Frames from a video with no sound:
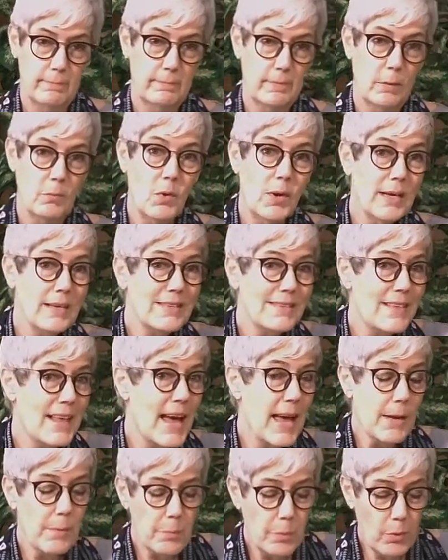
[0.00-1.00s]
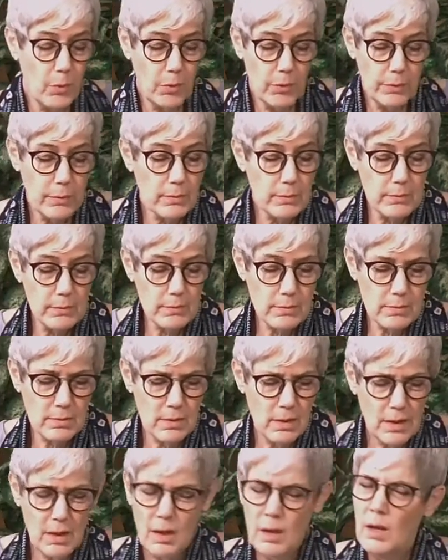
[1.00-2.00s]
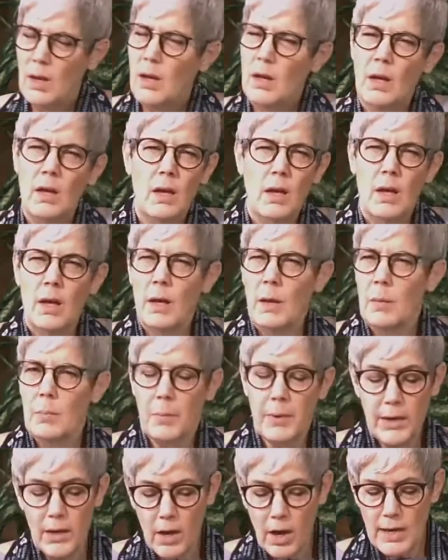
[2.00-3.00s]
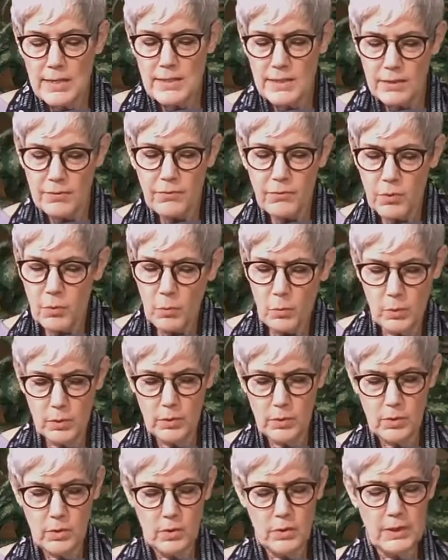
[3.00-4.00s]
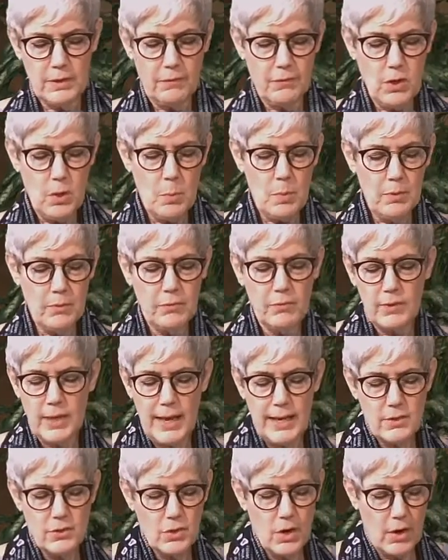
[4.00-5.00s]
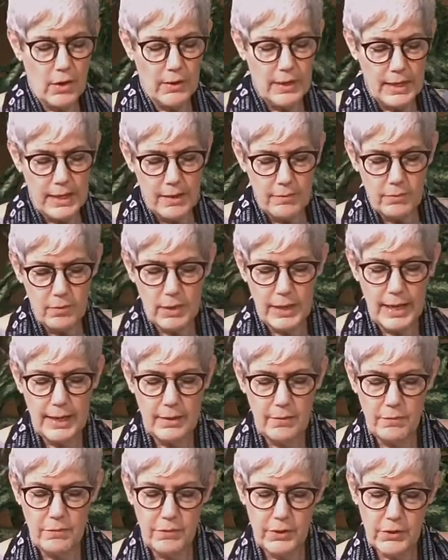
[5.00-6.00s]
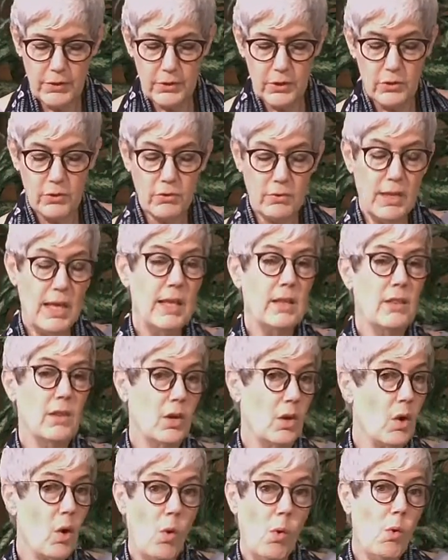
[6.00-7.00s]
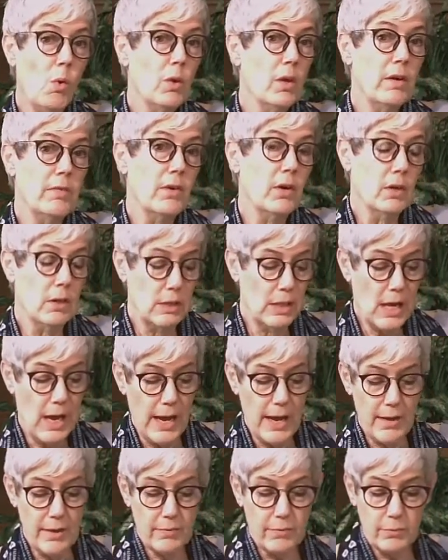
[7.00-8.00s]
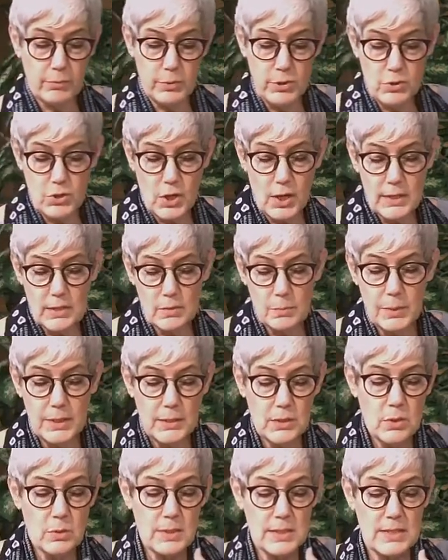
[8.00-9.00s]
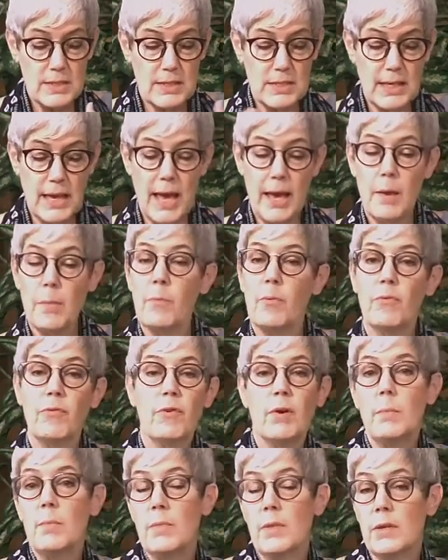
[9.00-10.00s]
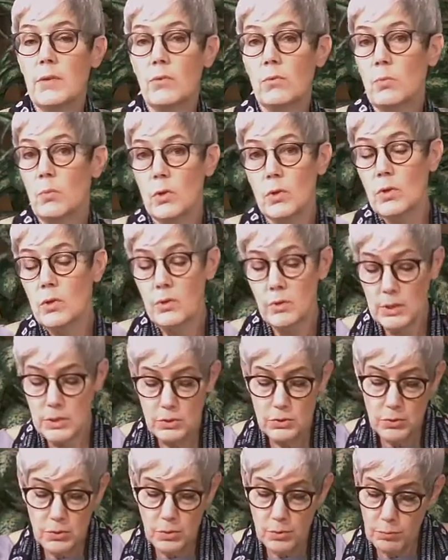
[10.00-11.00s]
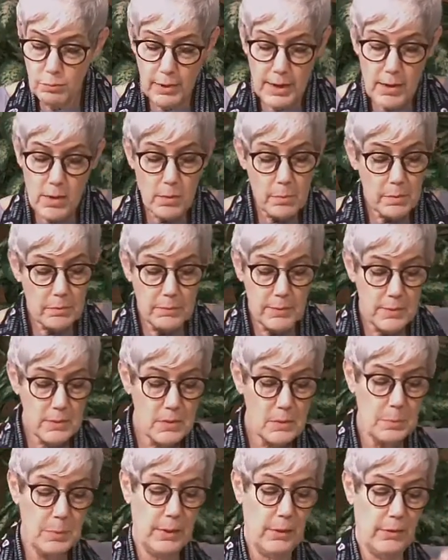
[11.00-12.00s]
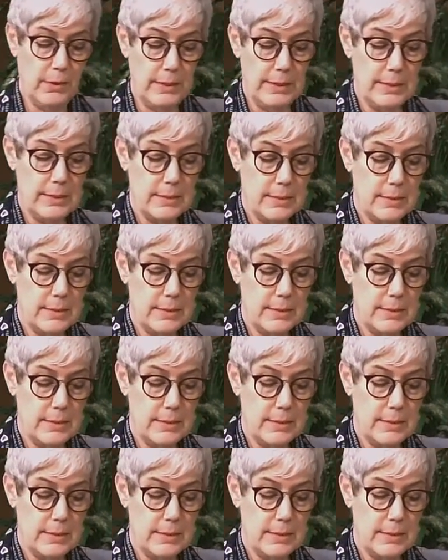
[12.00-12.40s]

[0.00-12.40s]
And why is that important? Because if human flesh are evil and inferior, then the goal of our life would just be to escape from this world into the realm of the spirit.